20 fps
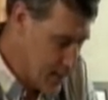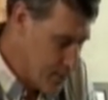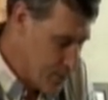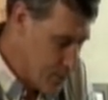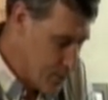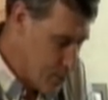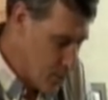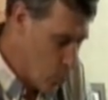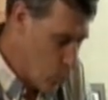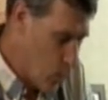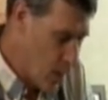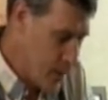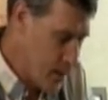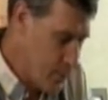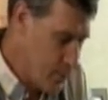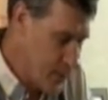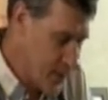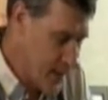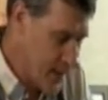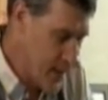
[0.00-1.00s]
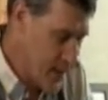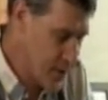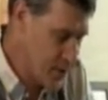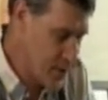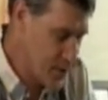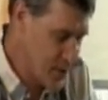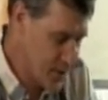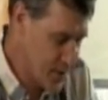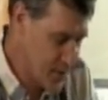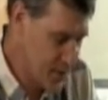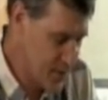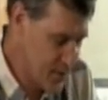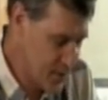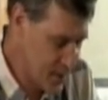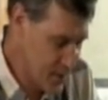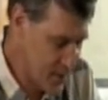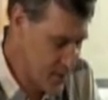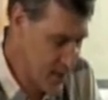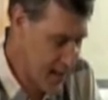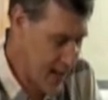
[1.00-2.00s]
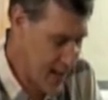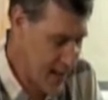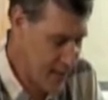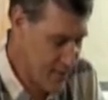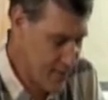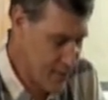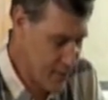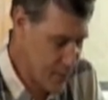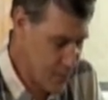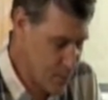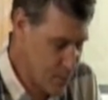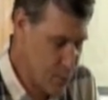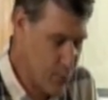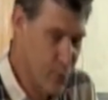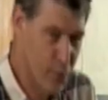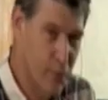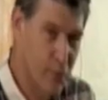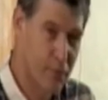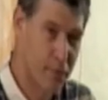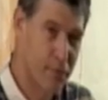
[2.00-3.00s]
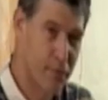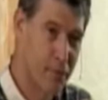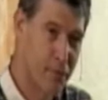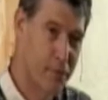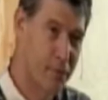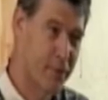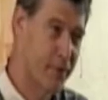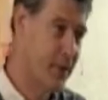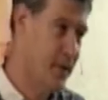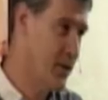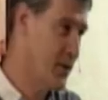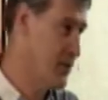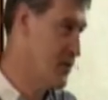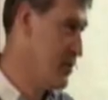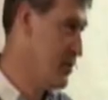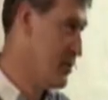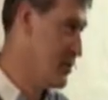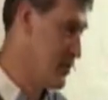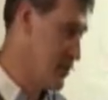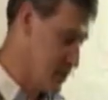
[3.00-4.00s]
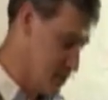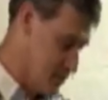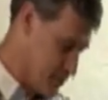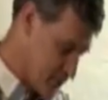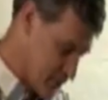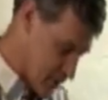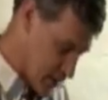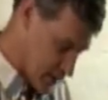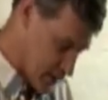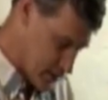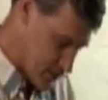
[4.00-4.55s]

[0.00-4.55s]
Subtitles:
What implications does this have for the proof for the existence of God?